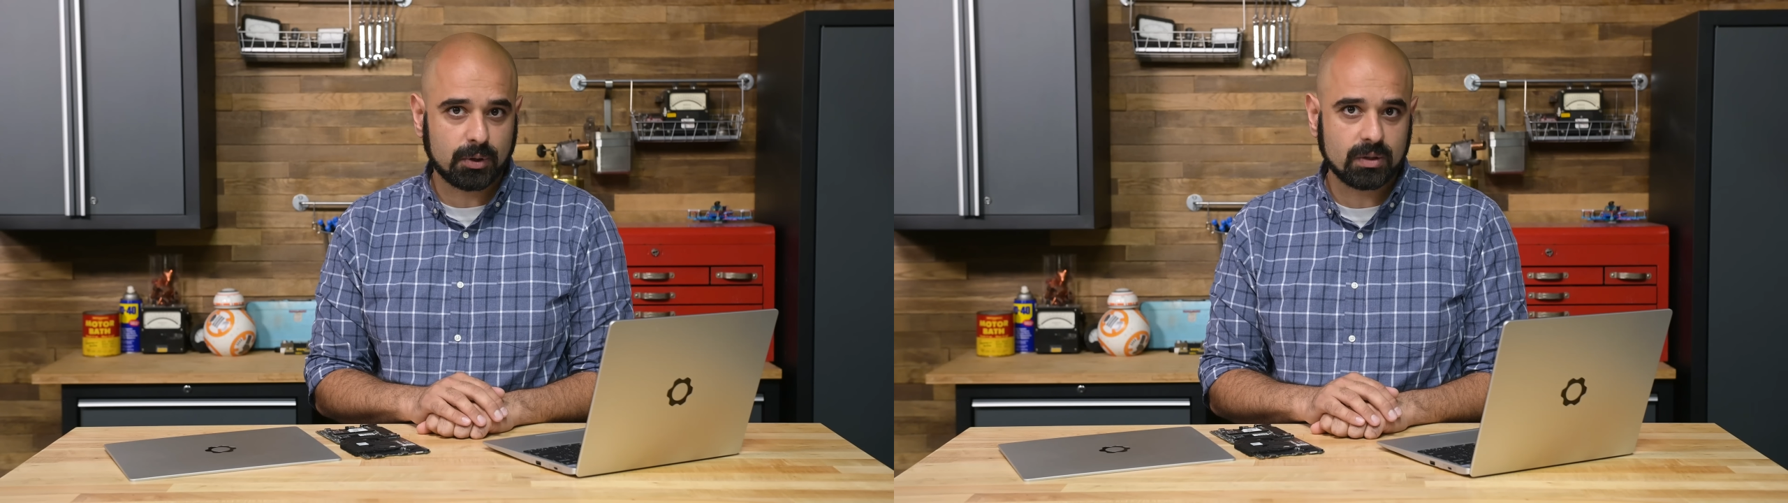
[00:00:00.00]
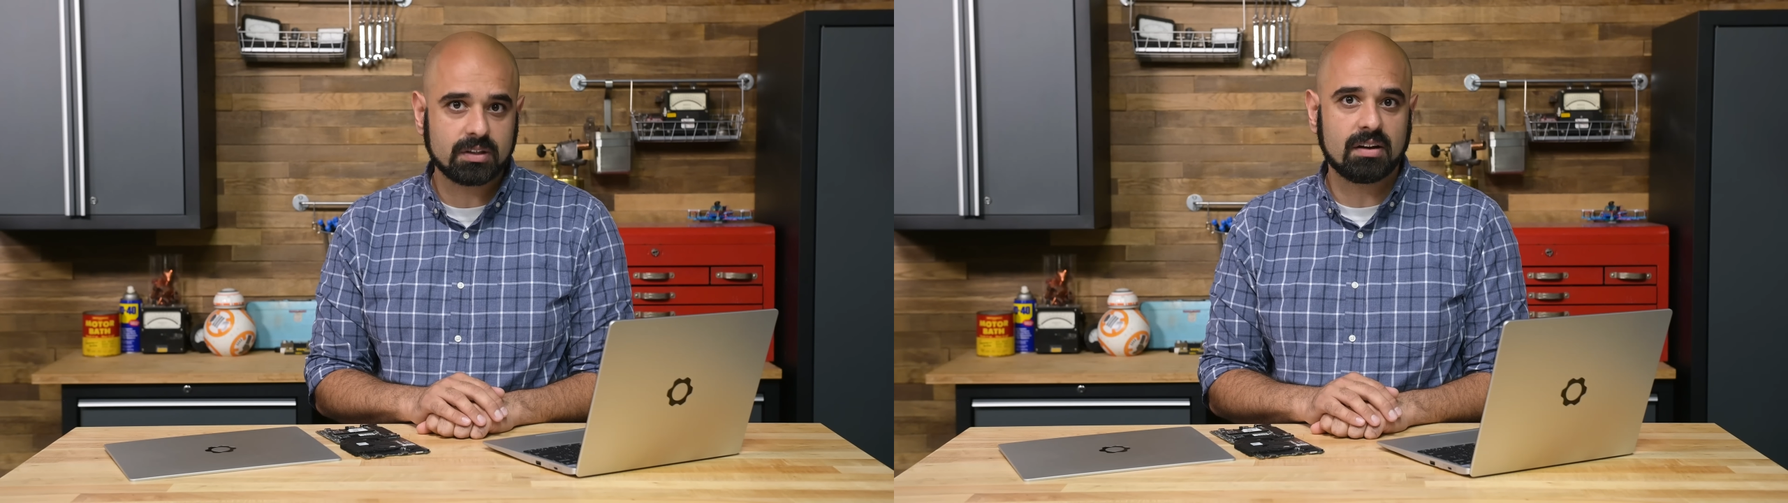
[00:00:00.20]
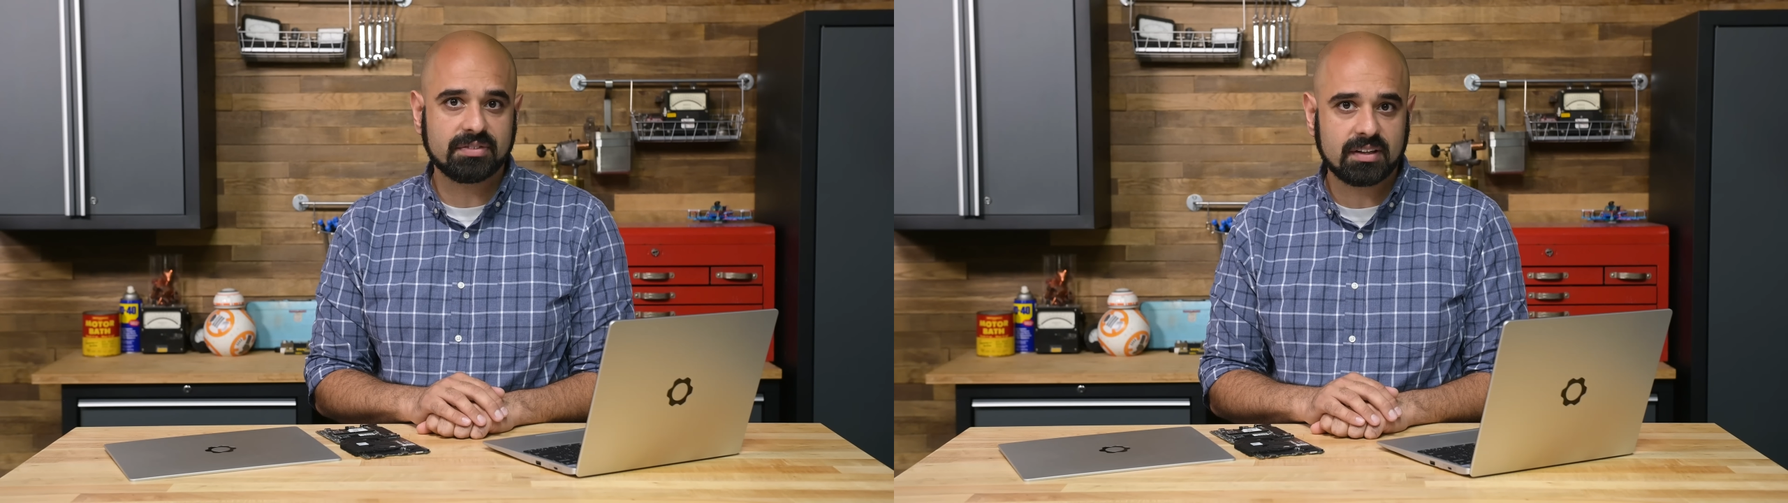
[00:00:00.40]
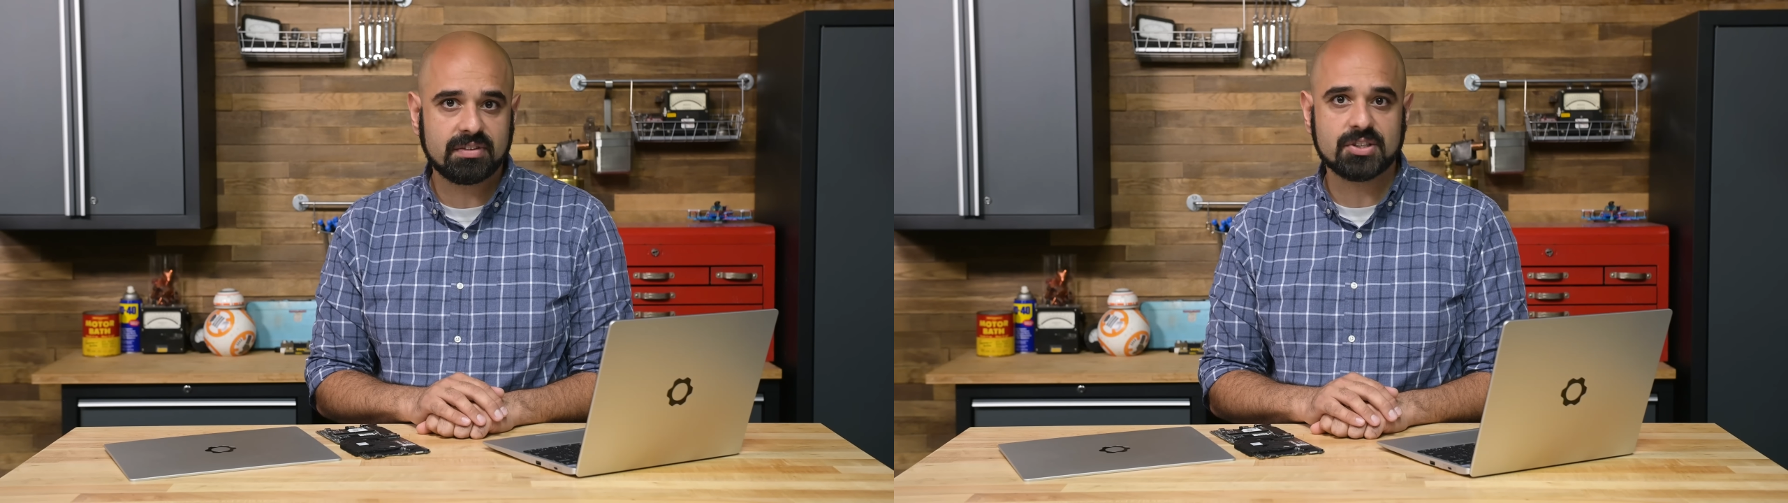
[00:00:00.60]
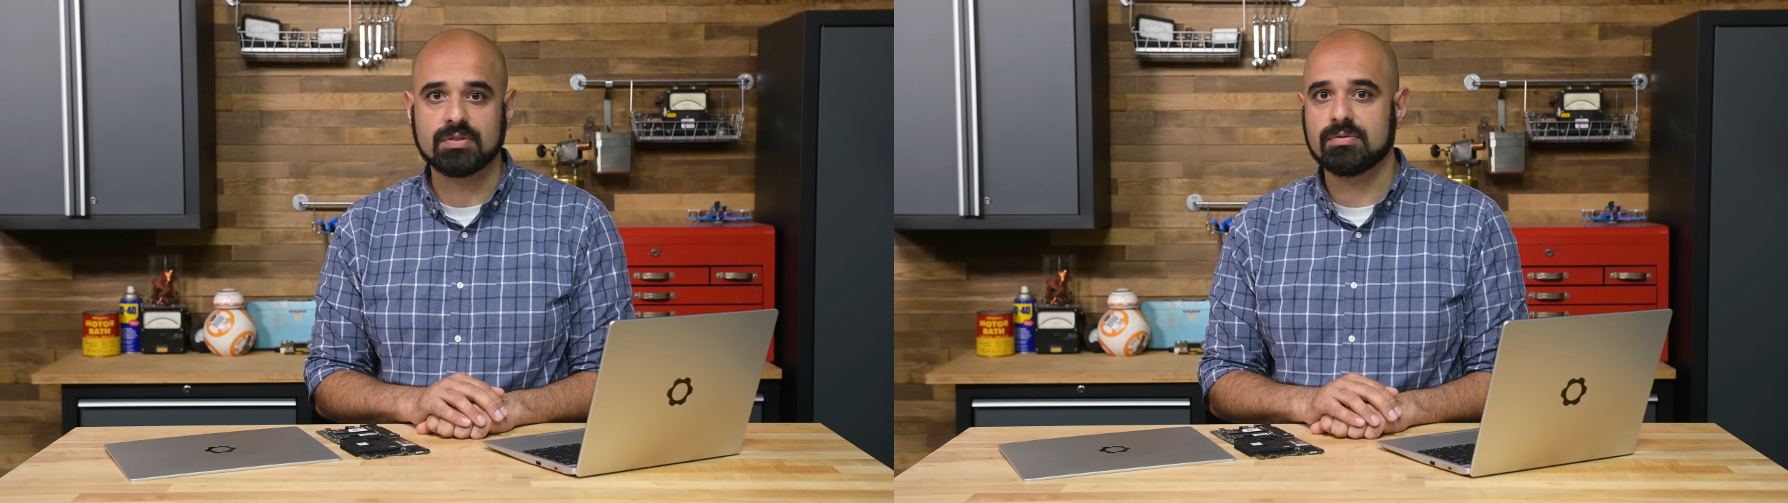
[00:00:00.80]
pulled off their
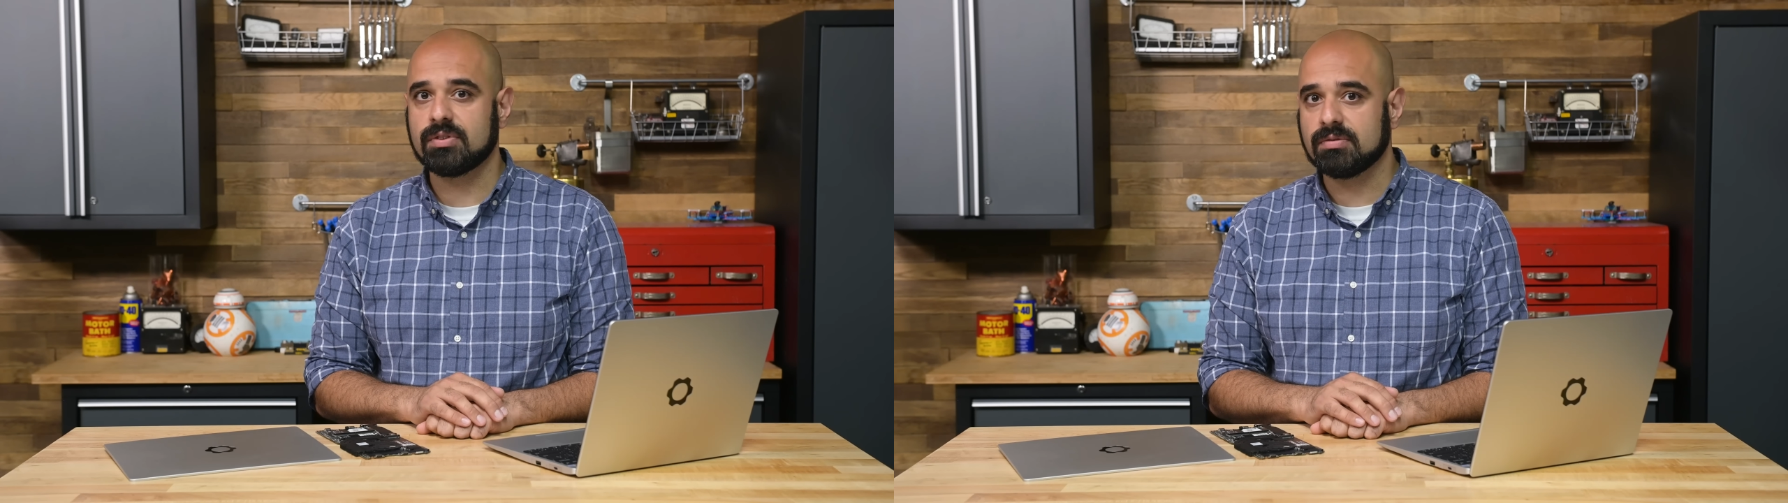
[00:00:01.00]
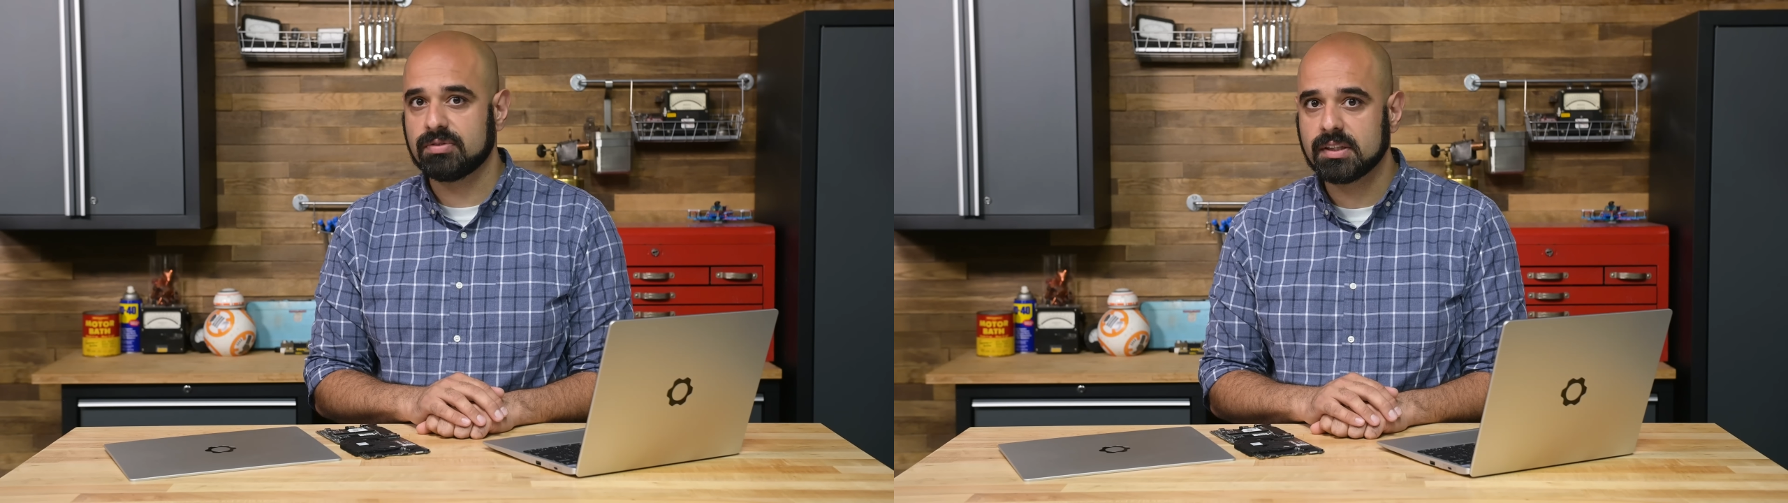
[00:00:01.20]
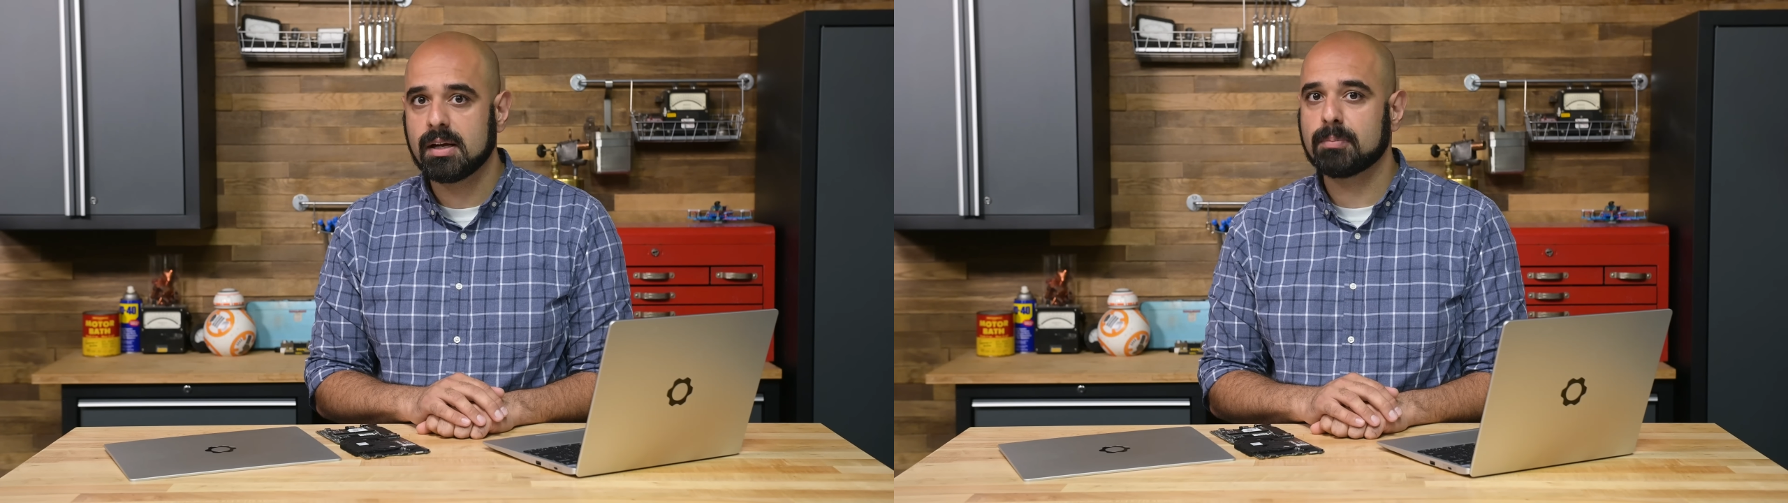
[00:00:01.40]
vision for a fully